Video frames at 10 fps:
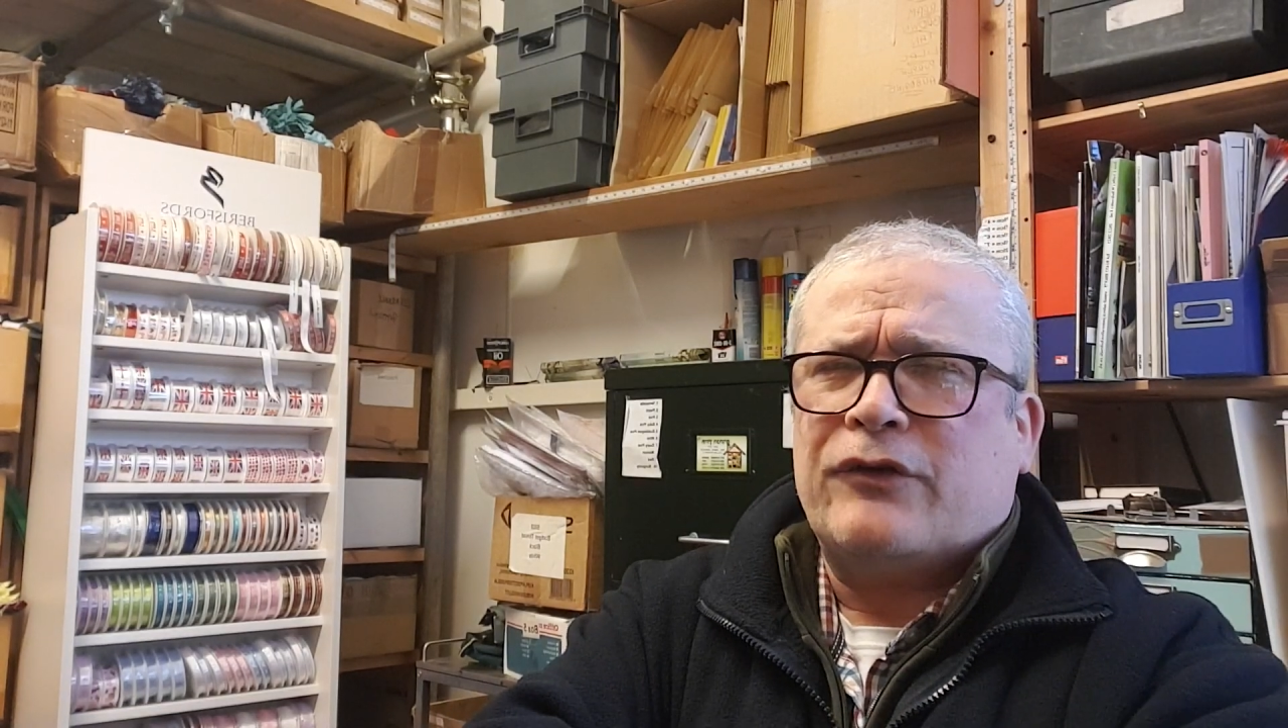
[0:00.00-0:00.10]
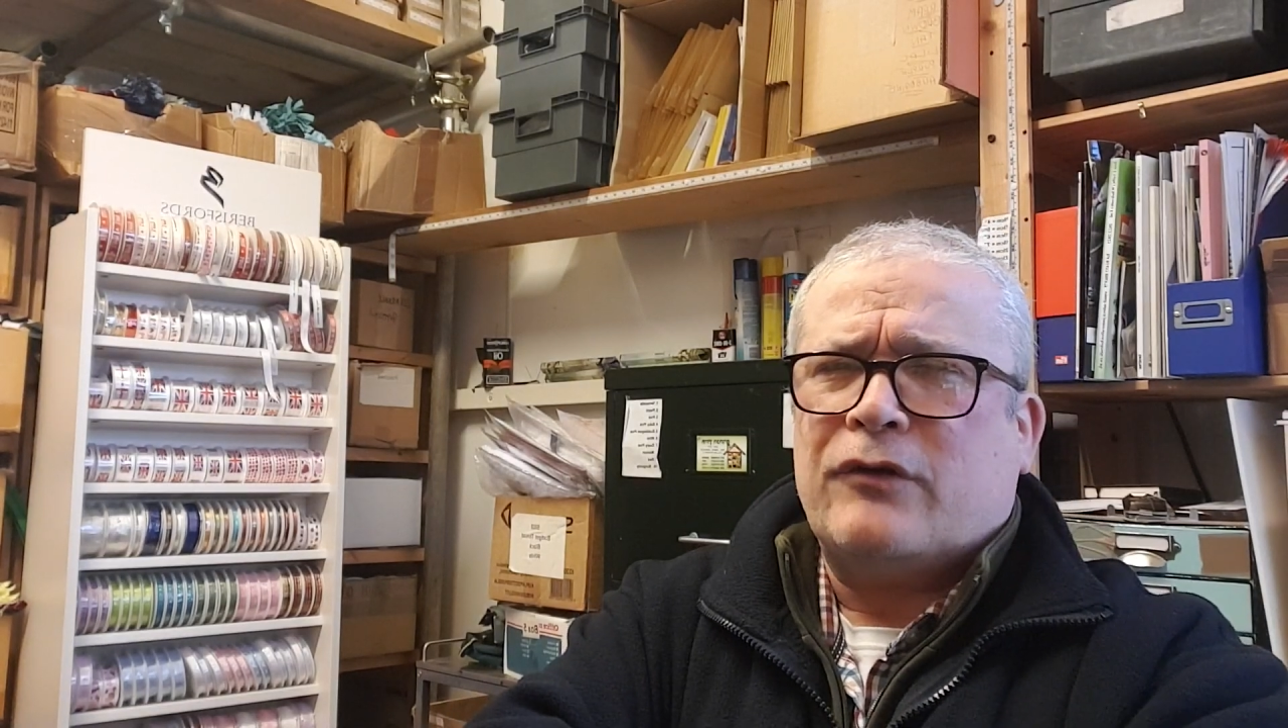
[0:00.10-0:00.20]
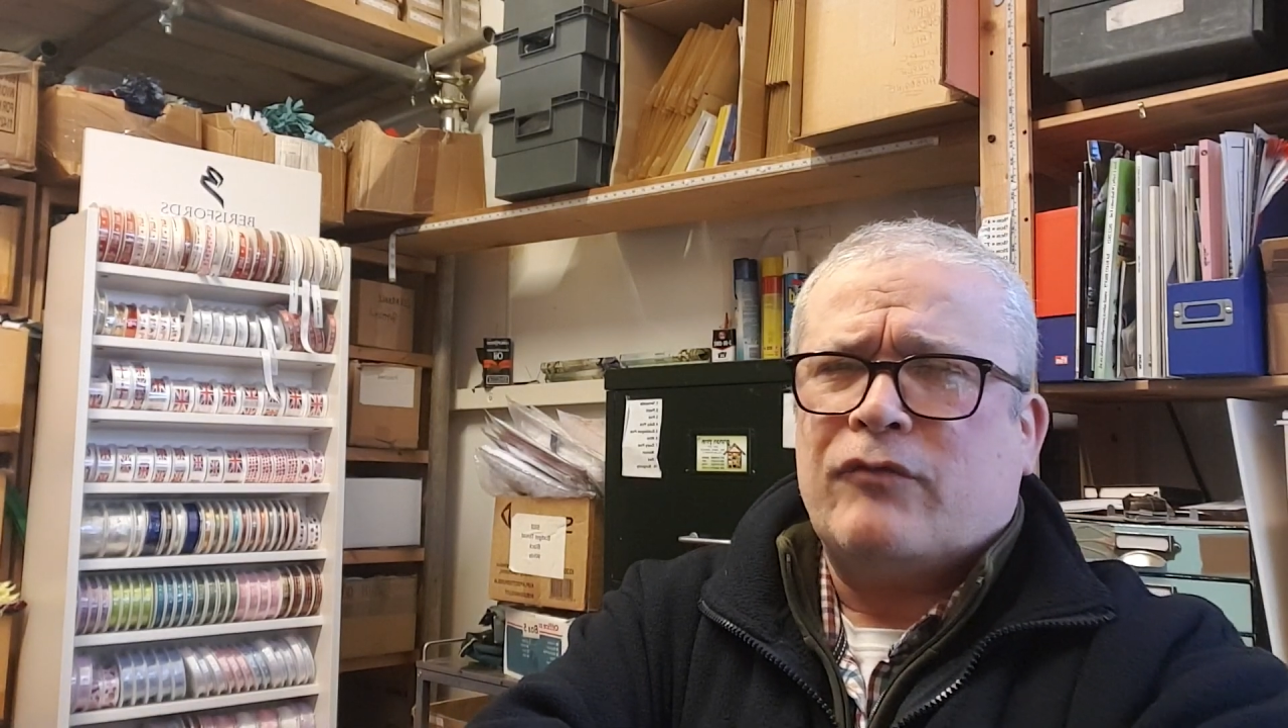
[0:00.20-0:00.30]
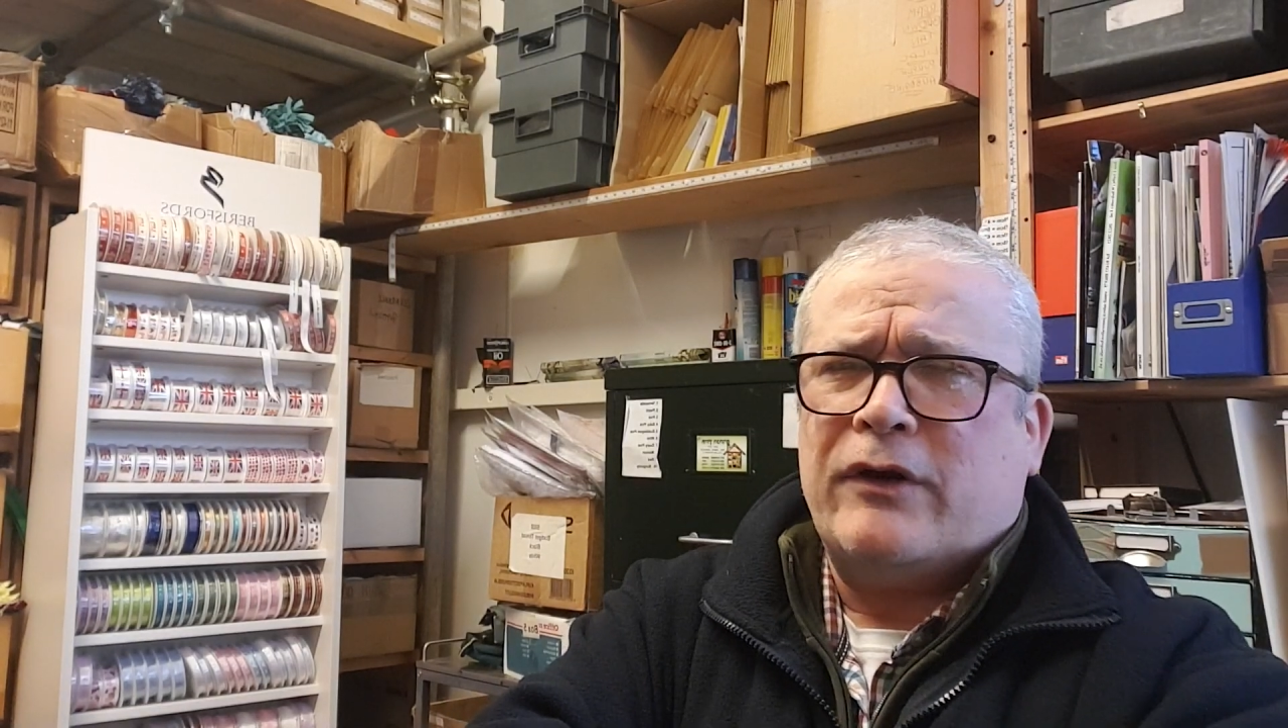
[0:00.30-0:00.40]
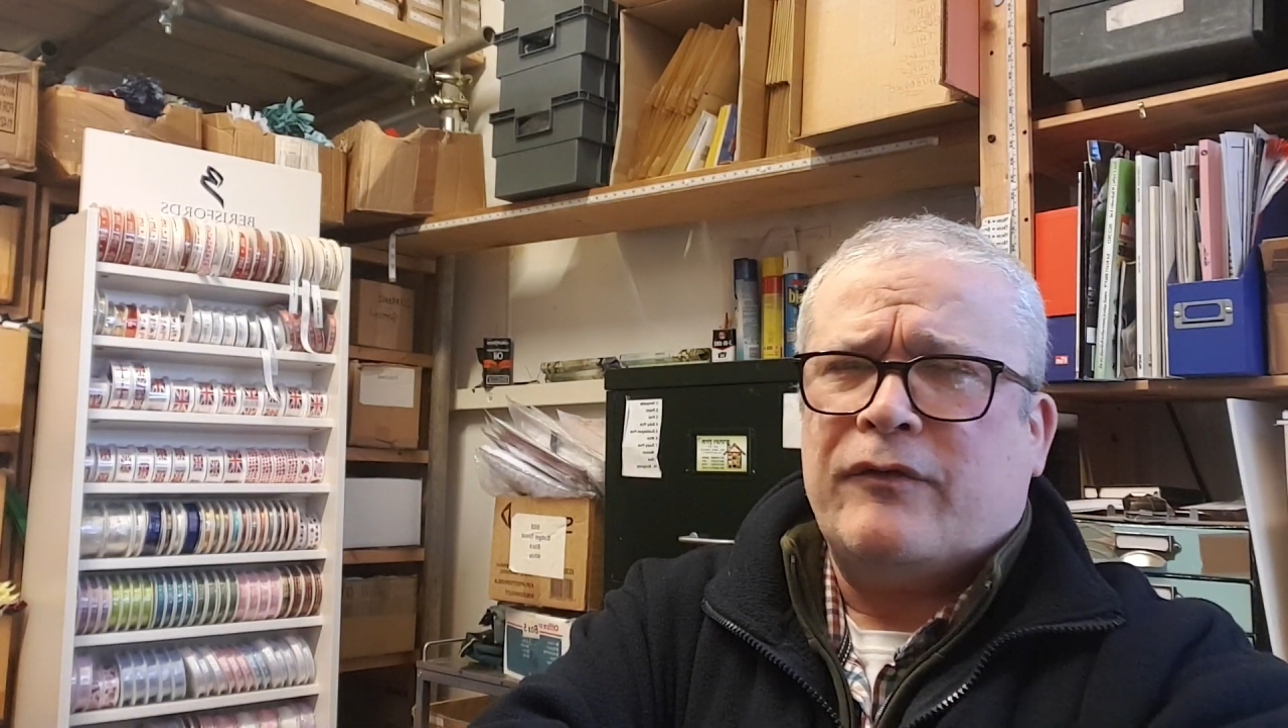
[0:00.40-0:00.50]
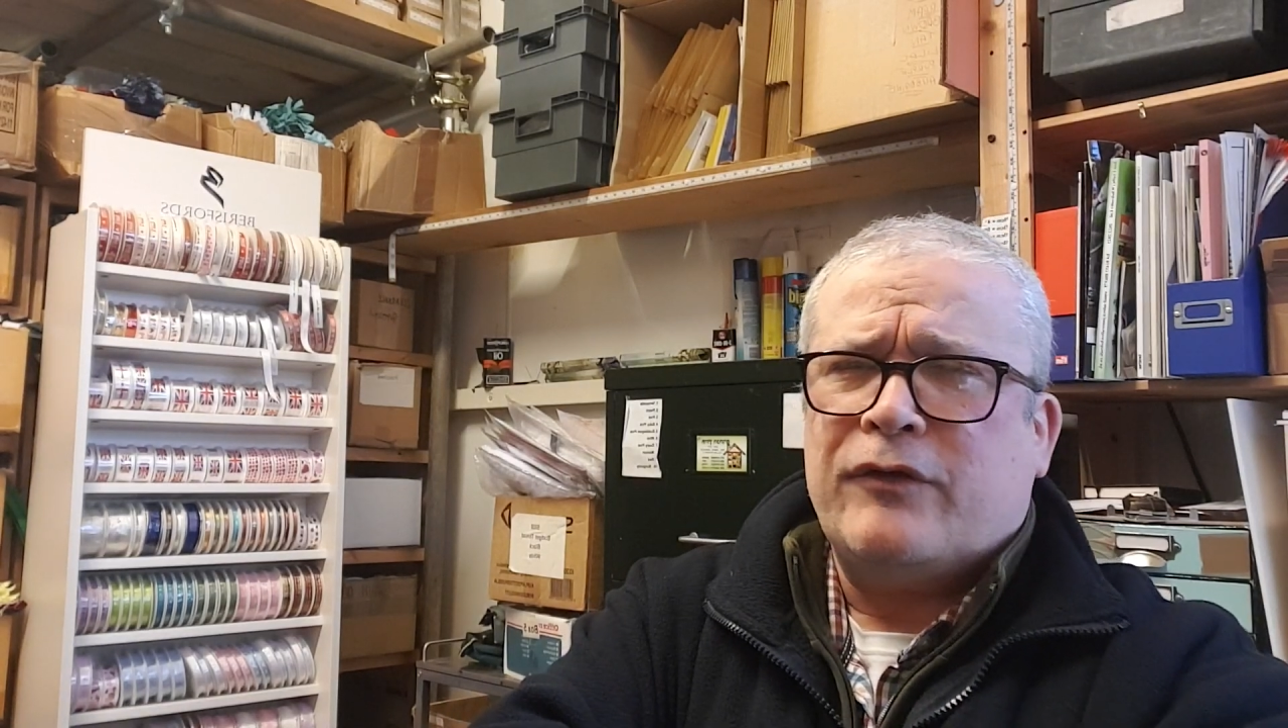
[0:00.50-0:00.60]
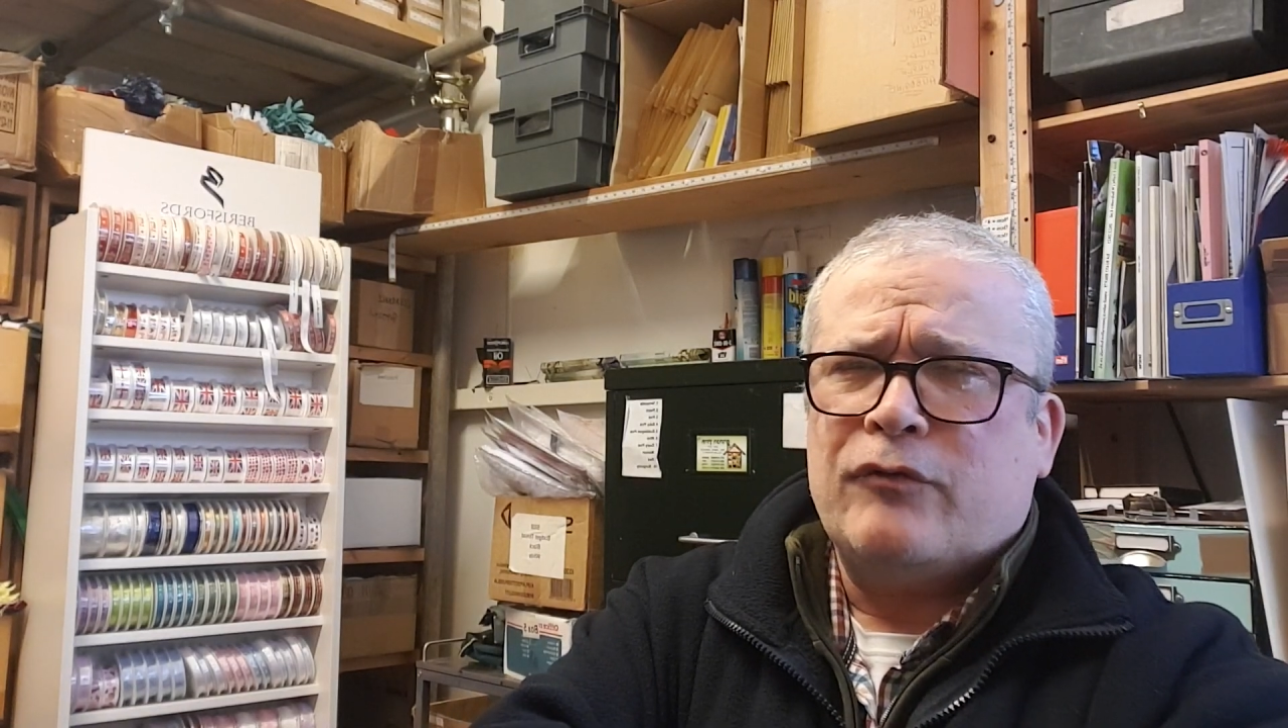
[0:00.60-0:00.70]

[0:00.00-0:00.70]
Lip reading: I'd read a few